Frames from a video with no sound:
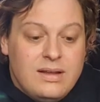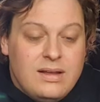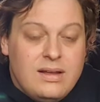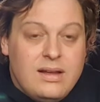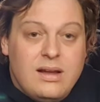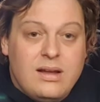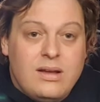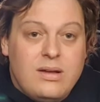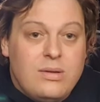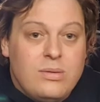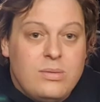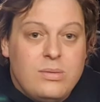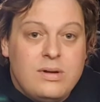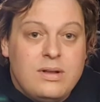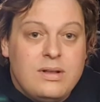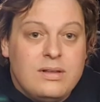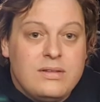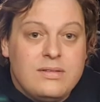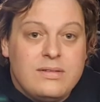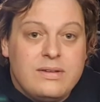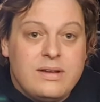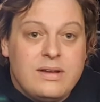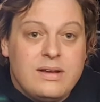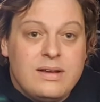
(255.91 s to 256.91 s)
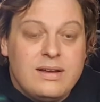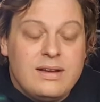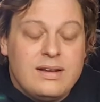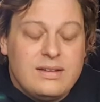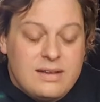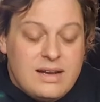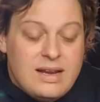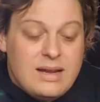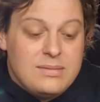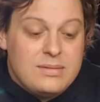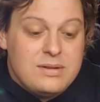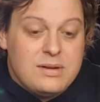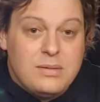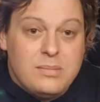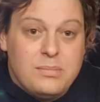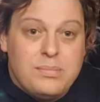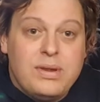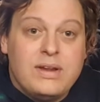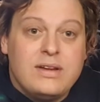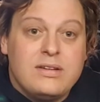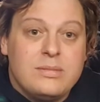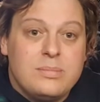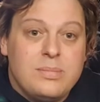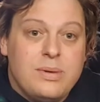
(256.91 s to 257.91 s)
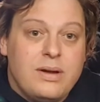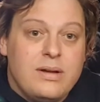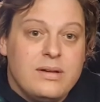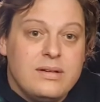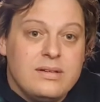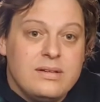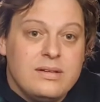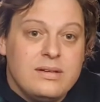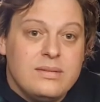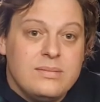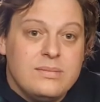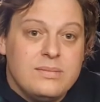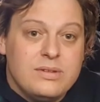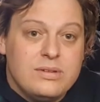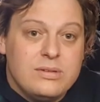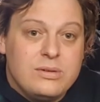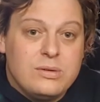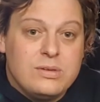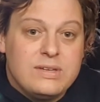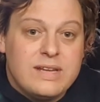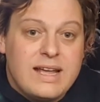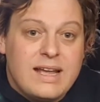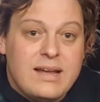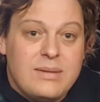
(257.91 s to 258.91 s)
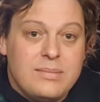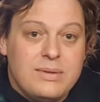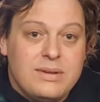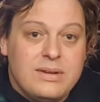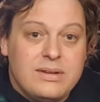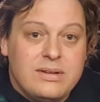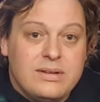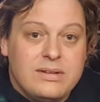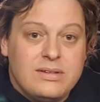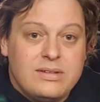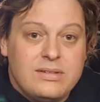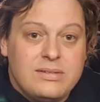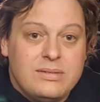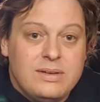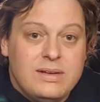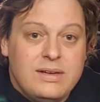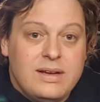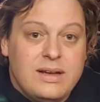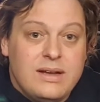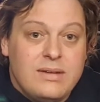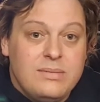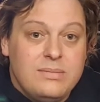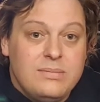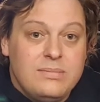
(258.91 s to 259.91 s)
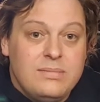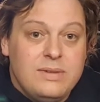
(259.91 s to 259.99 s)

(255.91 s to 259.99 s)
a whole world of hurt, and it's an absolute piss pot to sort out, because, you know,